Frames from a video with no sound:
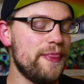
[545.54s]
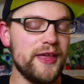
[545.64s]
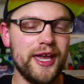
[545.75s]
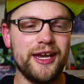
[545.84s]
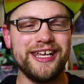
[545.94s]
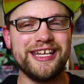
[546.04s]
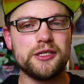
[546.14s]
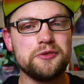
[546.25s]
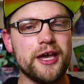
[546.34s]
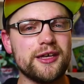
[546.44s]
then in
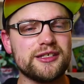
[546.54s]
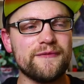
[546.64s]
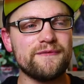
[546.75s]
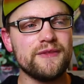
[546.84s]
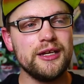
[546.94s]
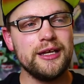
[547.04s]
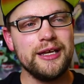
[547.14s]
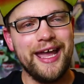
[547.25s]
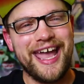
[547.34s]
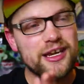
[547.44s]

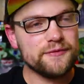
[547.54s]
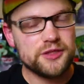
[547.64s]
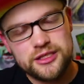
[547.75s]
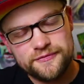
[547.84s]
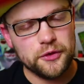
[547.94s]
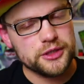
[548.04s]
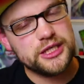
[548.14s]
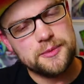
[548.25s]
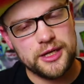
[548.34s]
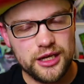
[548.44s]
end of
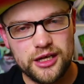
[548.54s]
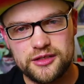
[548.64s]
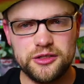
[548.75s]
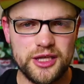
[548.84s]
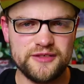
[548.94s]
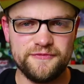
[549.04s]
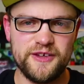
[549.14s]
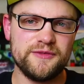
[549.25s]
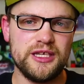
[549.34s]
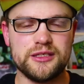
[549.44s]
2014, beginning of
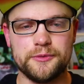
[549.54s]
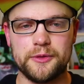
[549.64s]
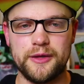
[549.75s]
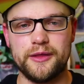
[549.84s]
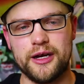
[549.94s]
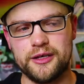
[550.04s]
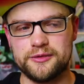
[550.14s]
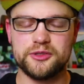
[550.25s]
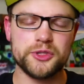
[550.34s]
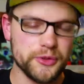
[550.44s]
2015, somewhere around there,
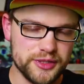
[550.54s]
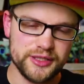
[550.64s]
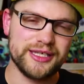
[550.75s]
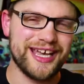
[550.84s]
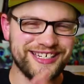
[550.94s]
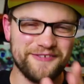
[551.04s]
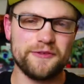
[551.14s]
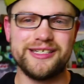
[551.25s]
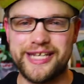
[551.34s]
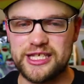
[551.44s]
sources had
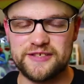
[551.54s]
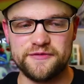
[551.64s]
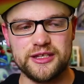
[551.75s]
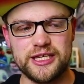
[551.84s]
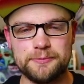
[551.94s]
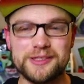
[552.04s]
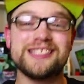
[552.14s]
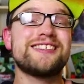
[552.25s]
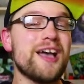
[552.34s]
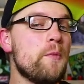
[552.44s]
different dates for this, but
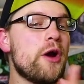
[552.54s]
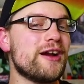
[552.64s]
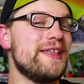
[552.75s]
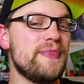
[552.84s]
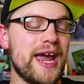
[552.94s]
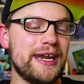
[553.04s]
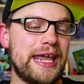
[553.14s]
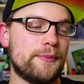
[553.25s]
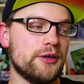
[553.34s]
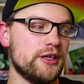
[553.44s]
somewhere in that
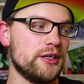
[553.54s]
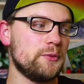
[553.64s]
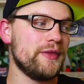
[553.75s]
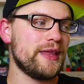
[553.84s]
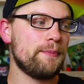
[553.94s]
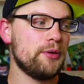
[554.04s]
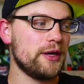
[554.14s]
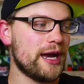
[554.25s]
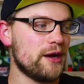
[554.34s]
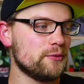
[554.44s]
neighborhood, when they
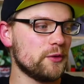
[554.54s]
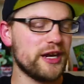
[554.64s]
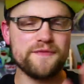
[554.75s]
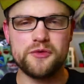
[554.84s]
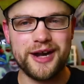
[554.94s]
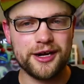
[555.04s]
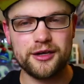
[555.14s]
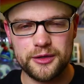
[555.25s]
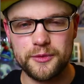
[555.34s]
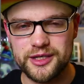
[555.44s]
put out whatever
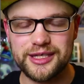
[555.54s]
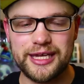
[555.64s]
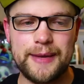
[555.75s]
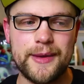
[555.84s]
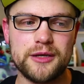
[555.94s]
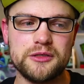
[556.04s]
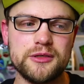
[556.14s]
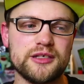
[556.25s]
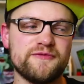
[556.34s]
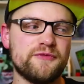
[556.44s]
record it was that came out in
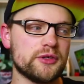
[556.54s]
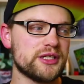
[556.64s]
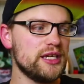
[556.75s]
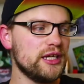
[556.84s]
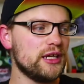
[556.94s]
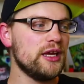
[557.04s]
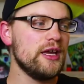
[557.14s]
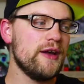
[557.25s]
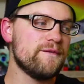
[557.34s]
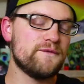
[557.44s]
2014
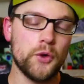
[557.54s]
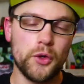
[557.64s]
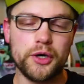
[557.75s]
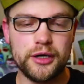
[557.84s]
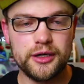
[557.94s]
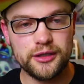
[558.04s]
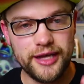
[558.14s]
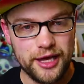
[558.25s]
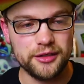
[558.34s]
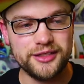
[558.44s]
for
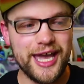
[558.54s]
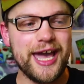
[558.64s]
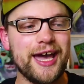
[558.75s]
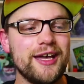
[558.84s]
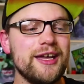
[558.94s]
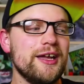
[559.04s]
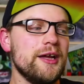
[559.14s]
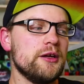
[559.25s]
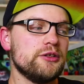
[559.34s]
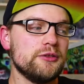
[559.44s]
Hell Yeah,
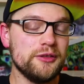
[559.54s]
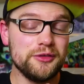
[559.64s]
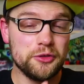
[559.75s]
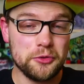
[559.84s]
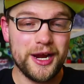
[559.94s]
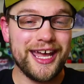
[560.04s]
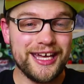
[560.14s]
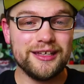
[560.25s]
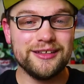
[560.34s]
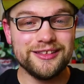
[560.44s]

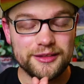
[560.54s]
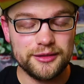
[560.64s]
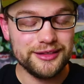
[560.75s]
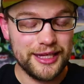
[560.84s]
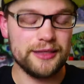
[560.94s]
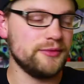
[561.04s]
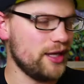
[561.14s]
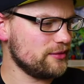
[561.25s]
Greg left